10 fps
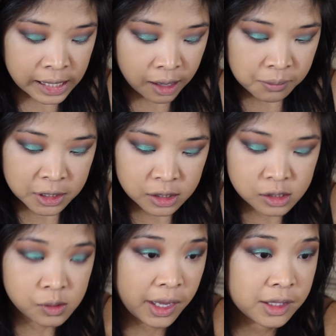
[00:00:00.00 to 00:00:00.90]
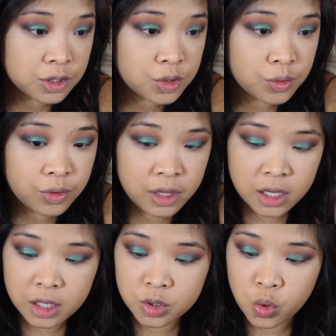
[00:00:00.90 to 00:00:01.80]
Now I'm gonna go into
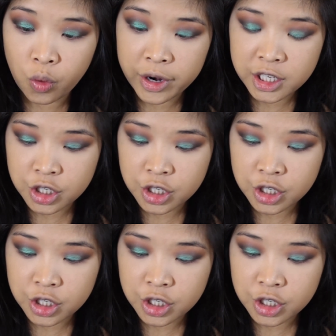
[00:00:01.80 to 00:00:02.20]
the Taurus